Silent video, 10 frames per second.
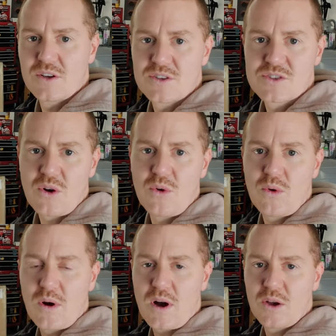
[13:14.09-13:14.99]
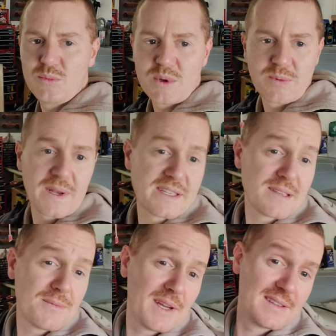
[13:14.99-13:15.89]
So I'll be
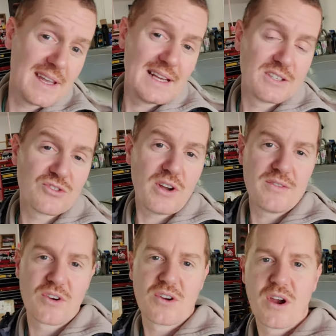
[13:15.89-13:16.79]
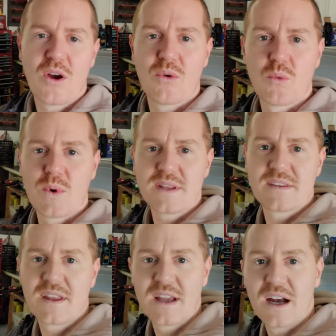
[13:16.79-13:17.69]
replacing my daily driver
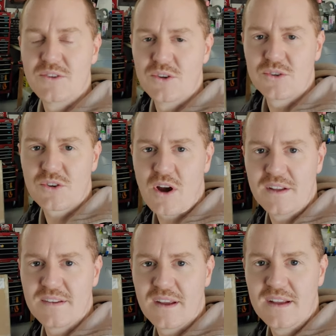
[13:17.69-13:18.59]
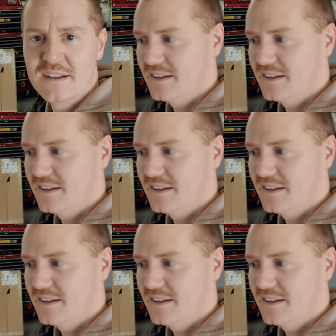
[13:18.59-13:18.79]
with another Honda,